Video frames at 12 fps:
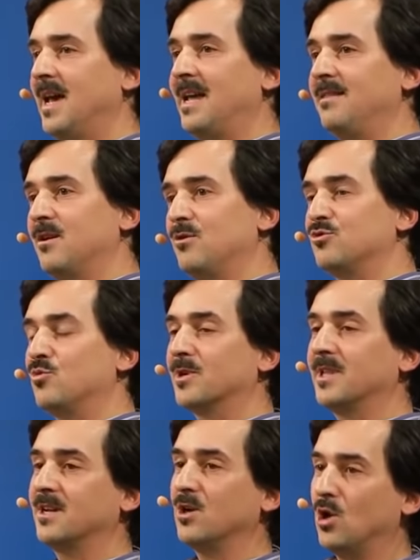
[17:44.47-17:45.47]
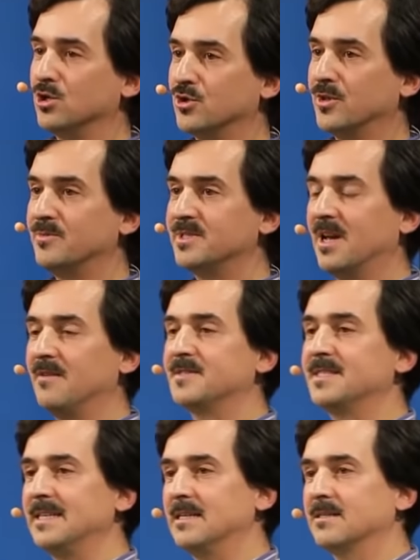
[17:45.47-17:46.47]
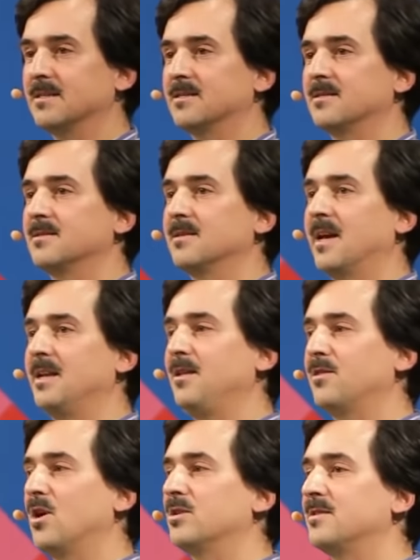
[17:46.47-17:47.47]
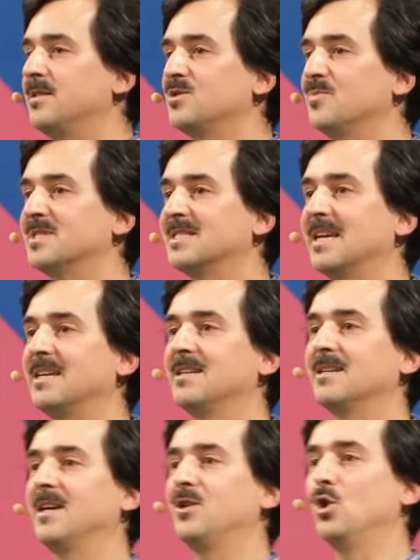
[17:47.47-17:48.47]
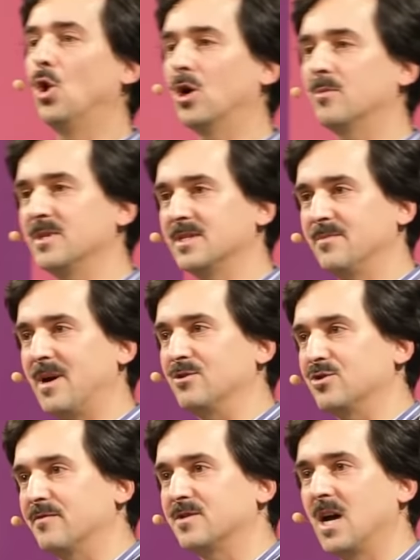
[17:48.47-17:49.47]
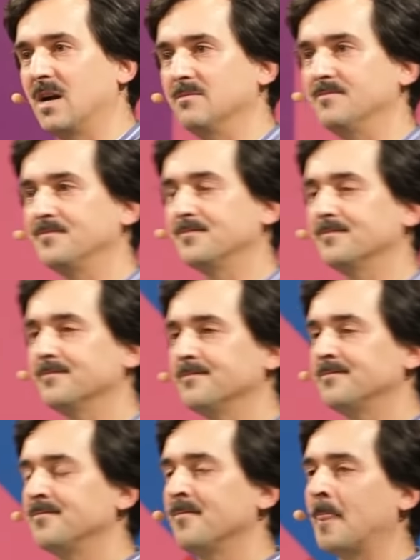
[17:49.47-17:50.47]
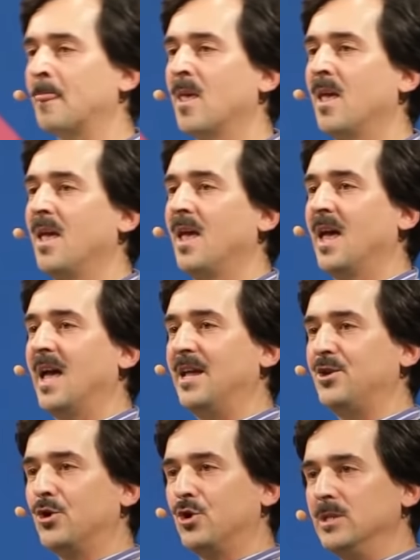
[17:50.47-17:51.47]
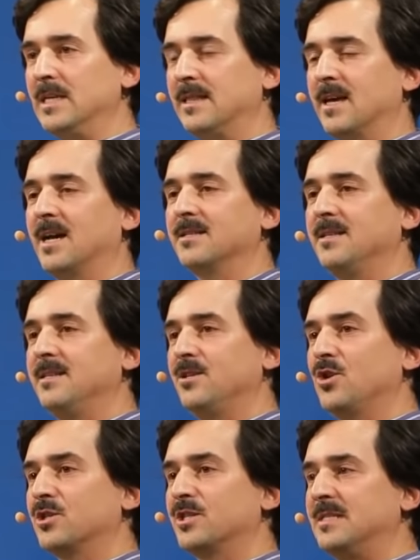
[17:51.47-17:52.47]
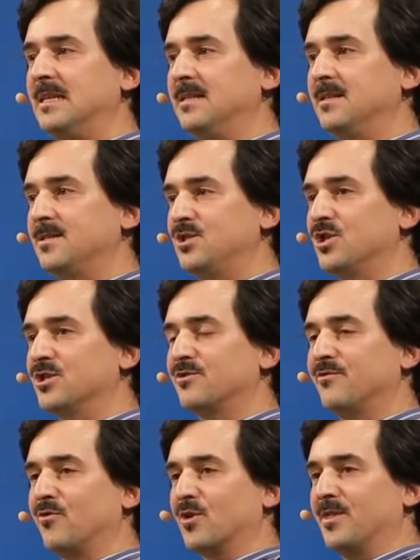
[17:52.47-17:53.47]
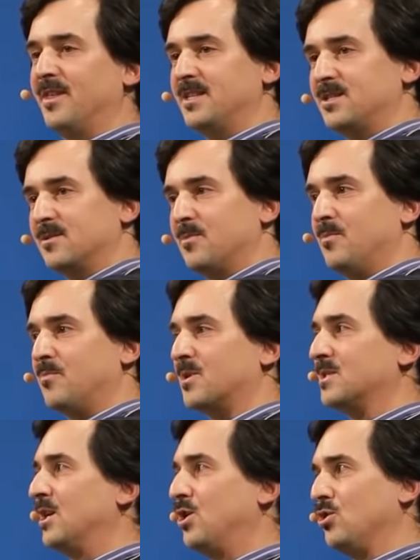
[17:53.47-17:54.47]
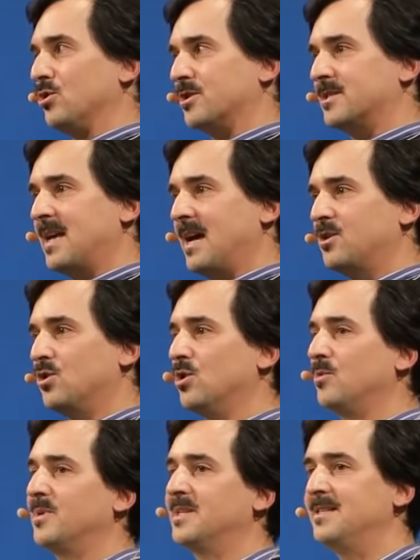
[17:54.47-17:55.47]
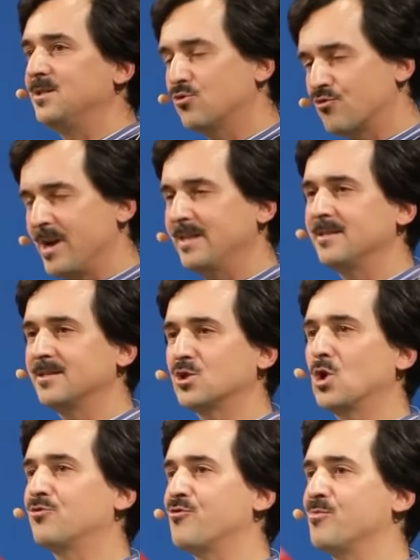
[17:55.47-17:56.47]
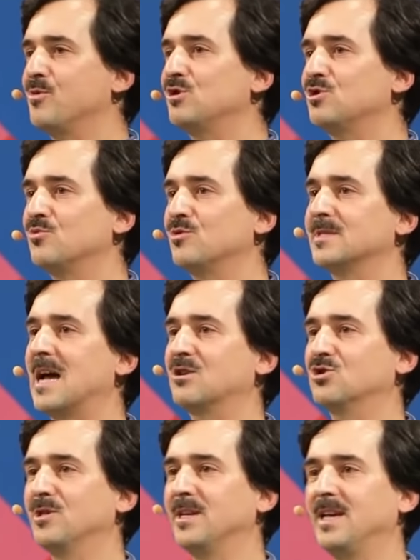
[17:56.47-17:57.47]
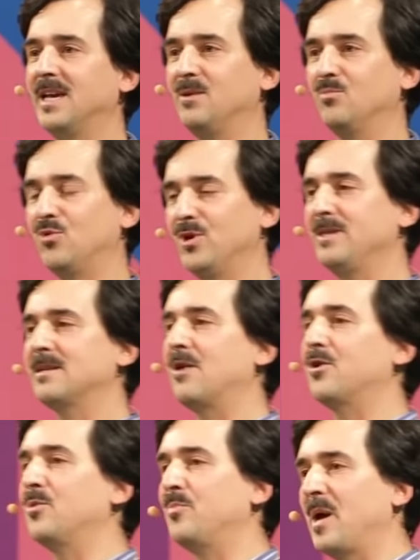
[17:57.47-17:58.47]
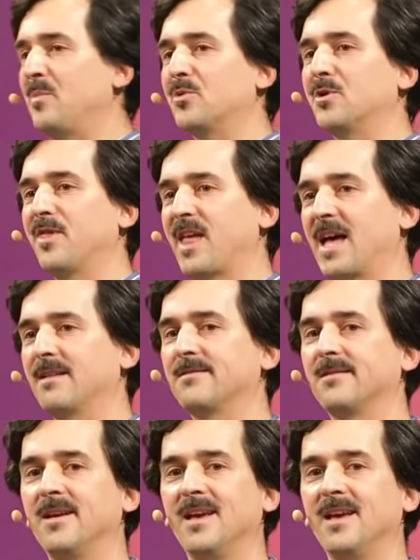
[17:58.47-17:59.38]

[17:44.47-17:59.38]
and those were then also themselves tilted. And he thought this must take enormous amounts of time. And not only that, he did not see this just for this particular cycle, but his greatest contribution was actually in putting down on paper that